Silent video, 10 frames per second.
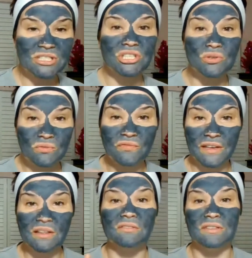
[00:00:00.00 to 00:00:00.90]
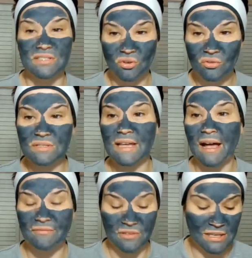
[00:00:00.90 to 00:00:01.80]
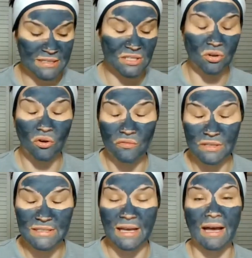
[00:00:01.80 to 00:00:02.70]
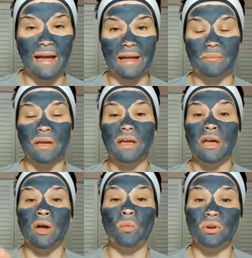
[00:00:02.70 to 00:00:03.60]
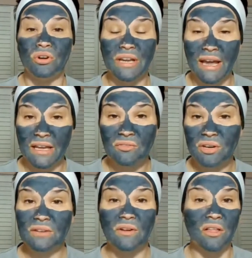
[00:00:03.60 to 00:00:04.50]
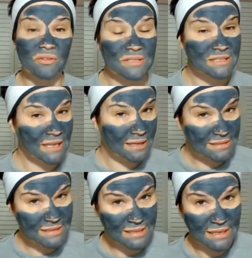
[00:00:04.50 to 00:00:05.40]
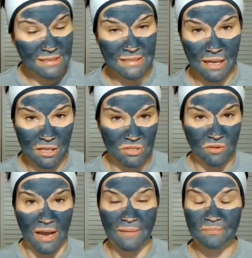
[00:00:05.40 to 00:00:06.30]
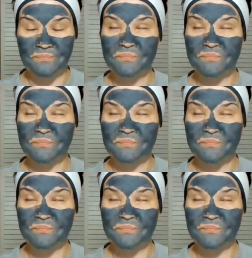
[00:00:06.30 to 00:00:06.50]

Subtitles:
You feel a result after this, and over time, when you're getting rid of all those dead skin cells, right?